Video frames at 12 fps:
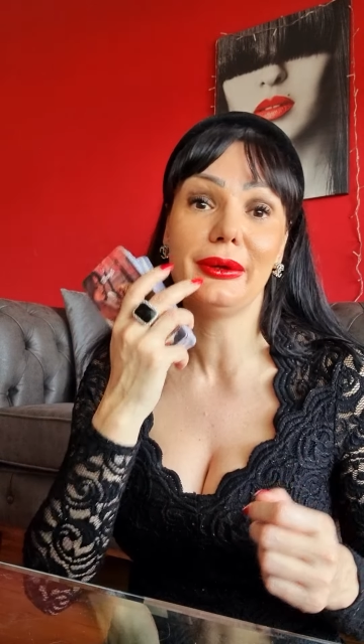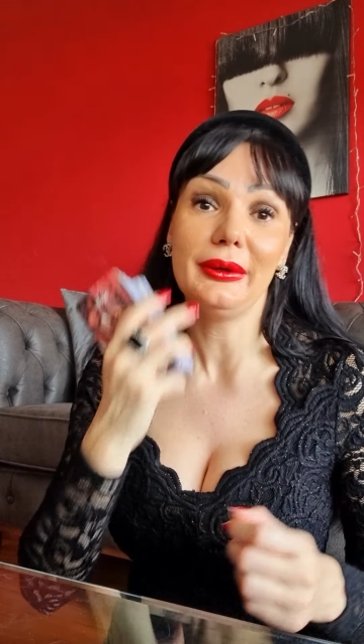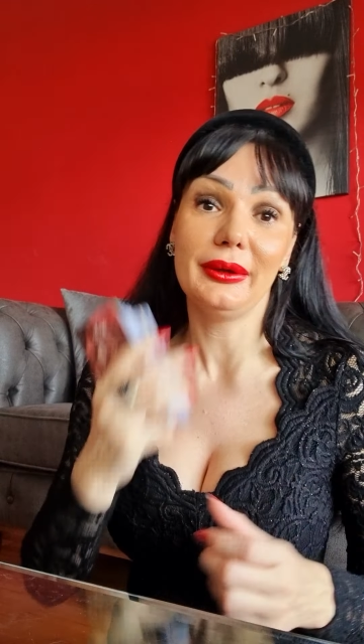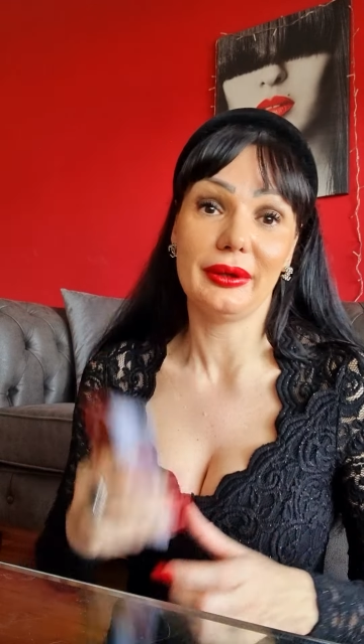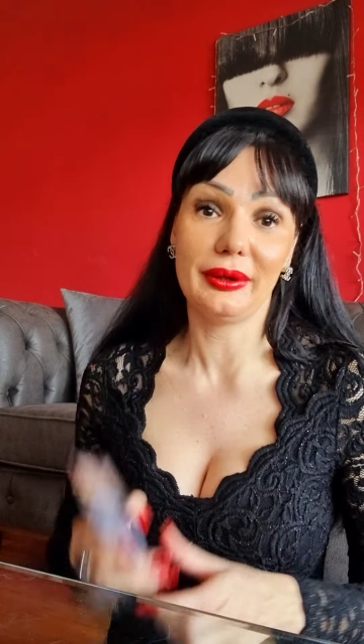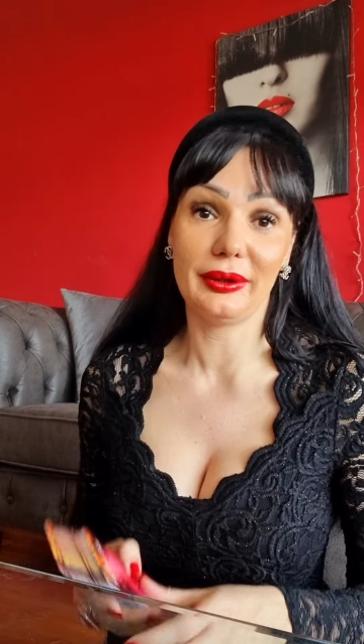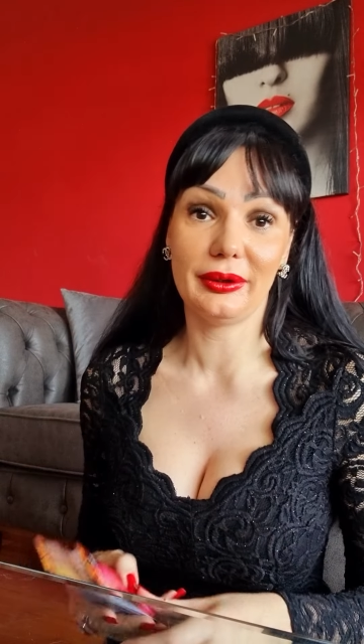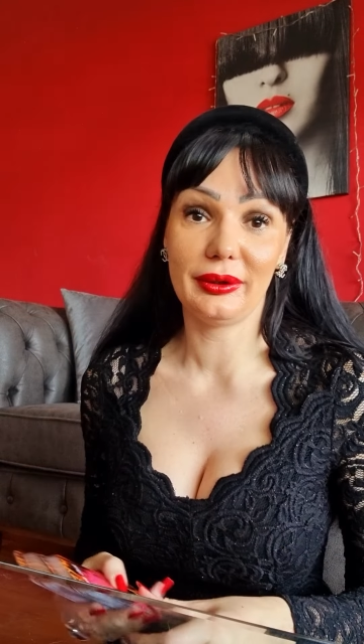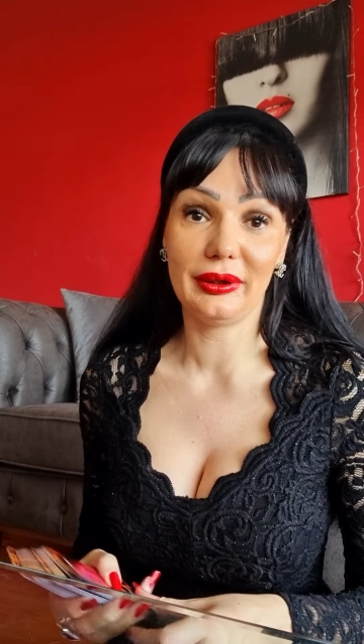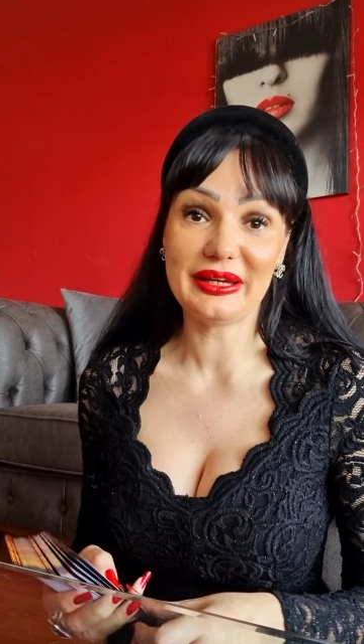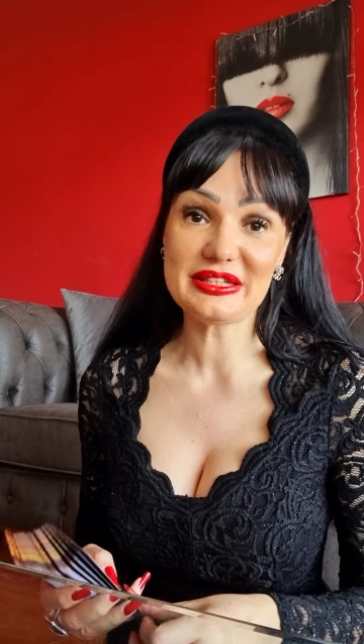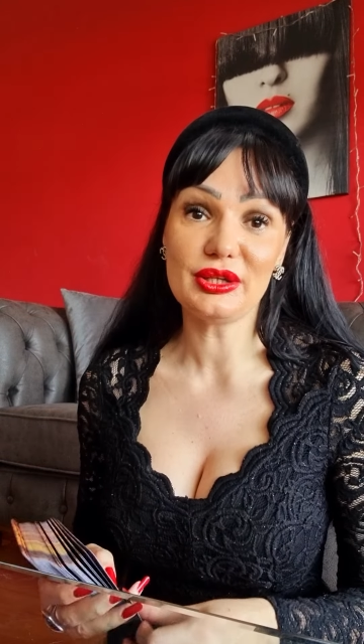
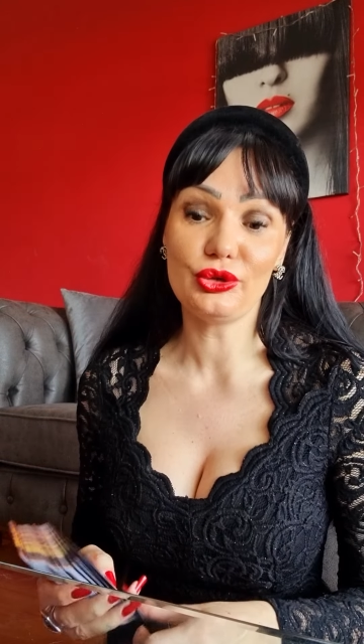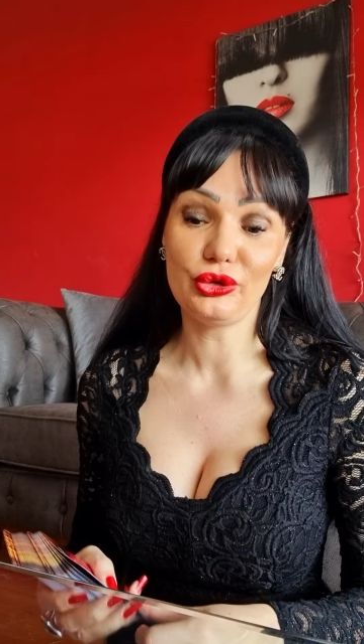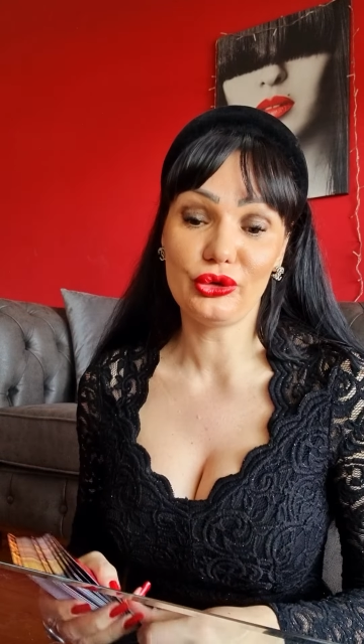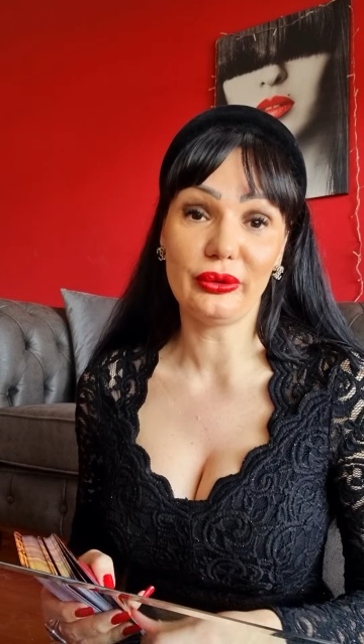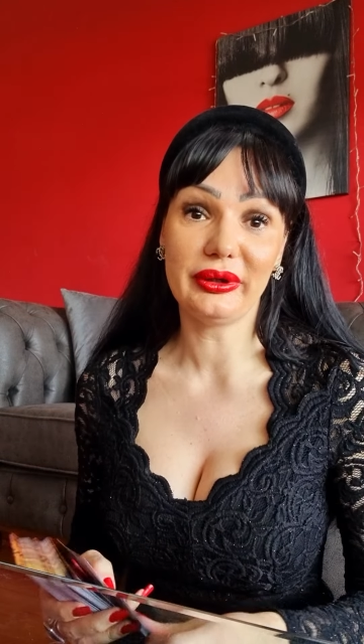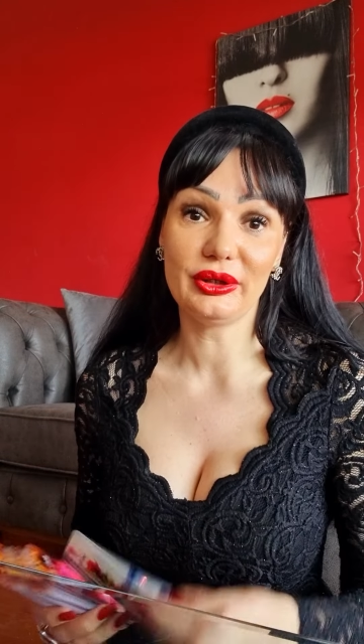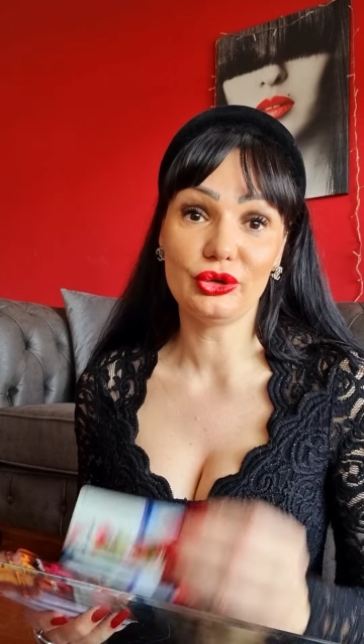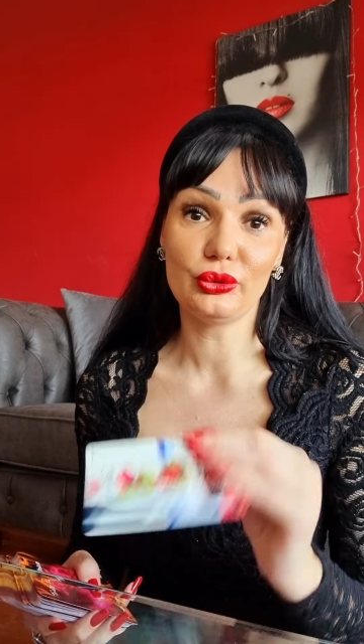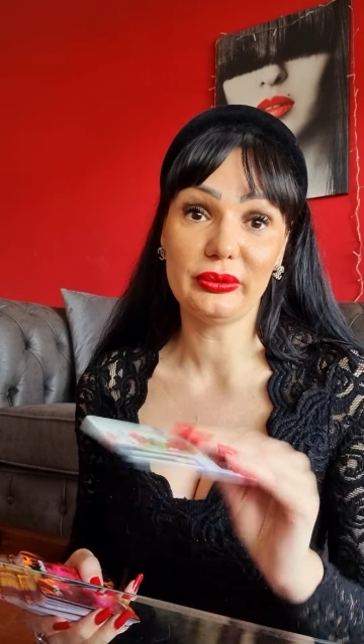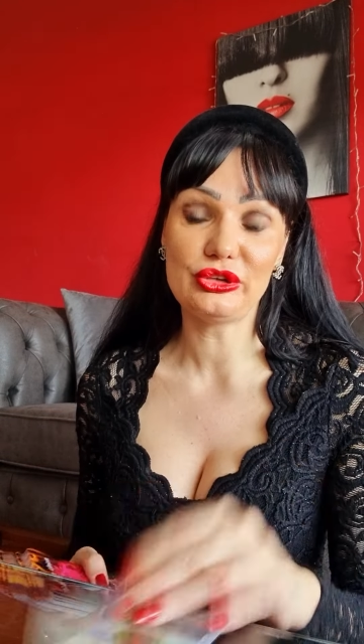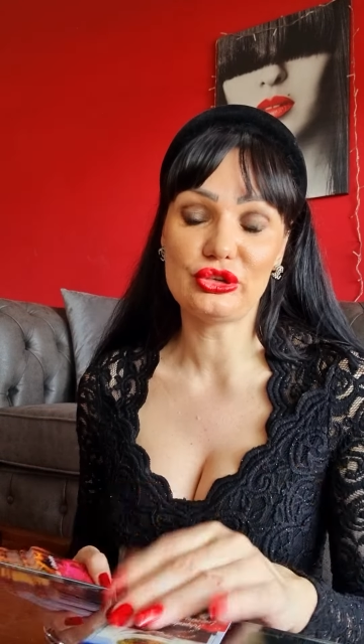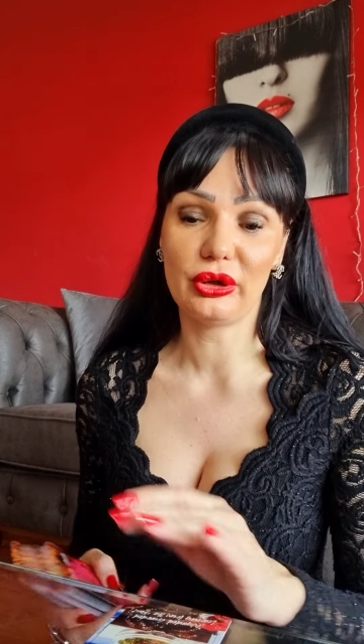Listen to your
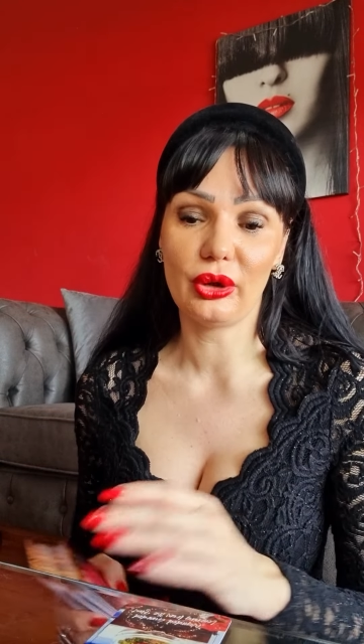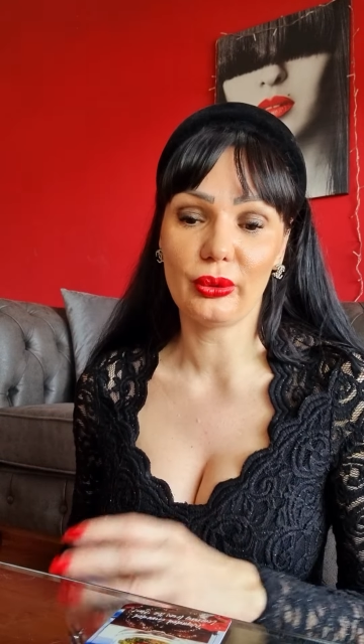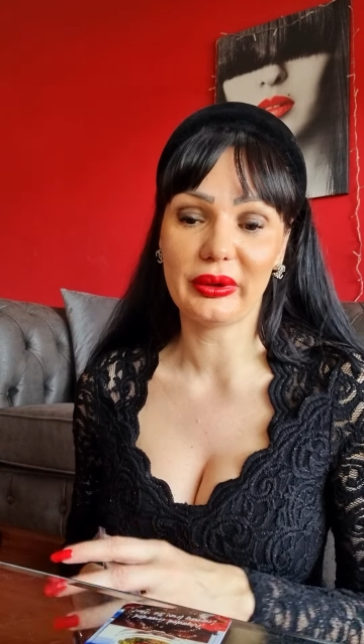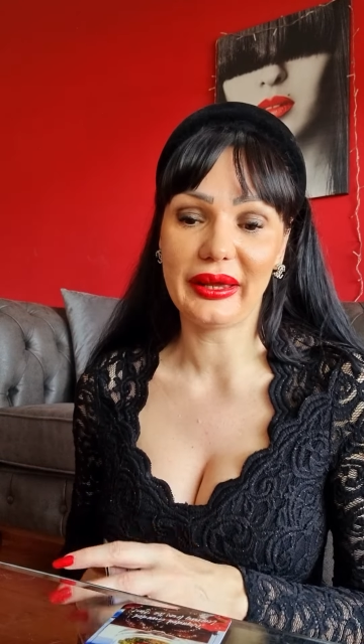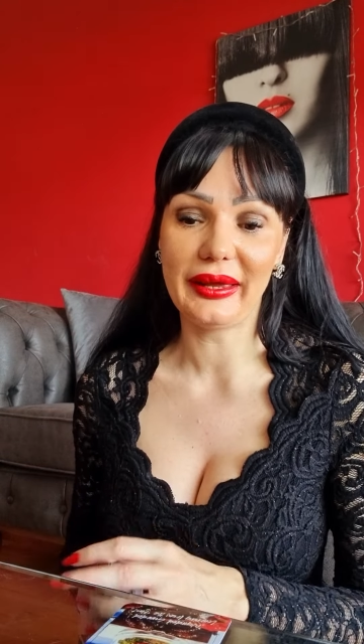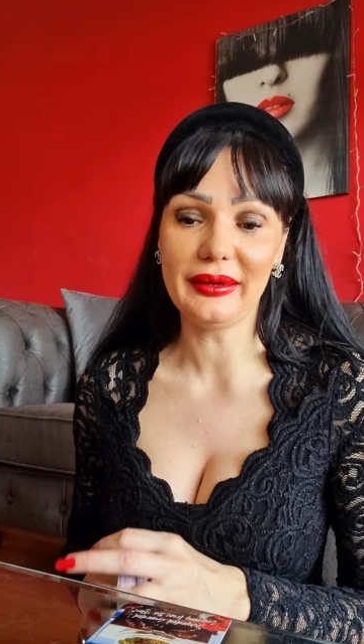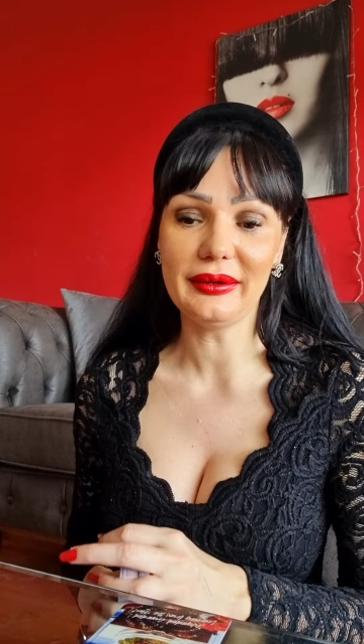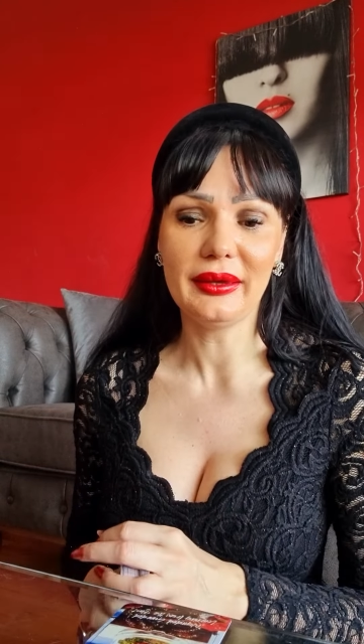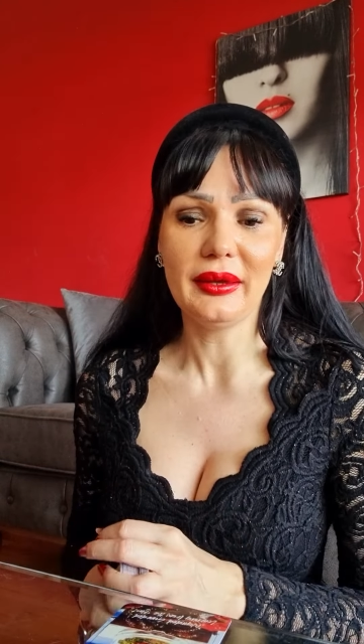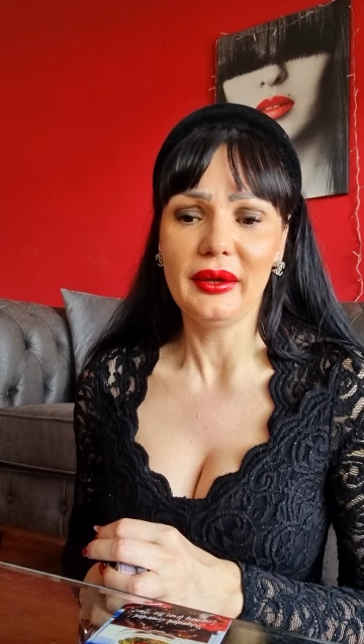intuition, okay?